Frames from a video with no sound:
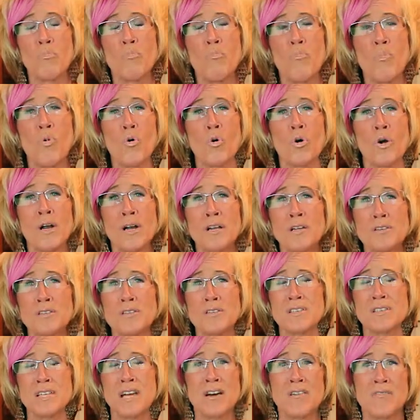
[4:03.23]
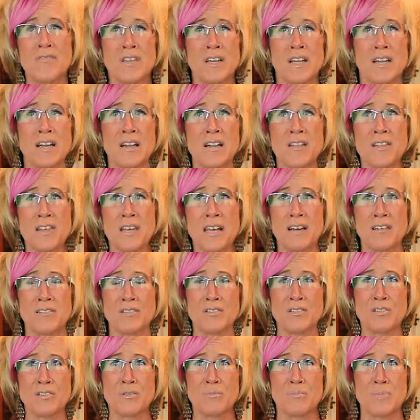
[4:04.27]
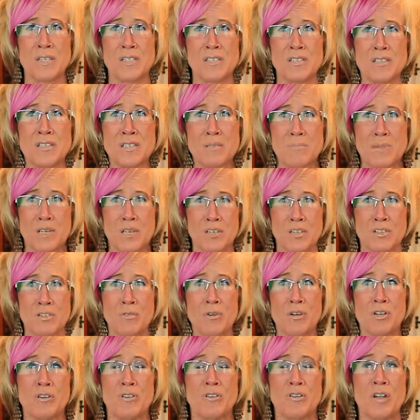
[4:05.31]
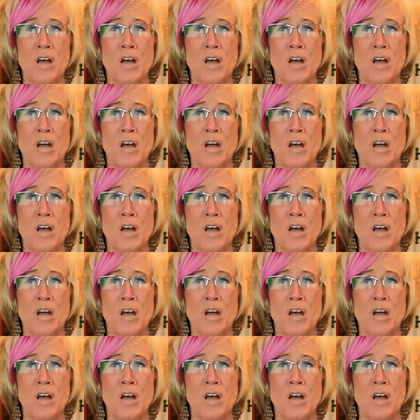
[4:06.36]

more on yourself than anything else in your business because you are your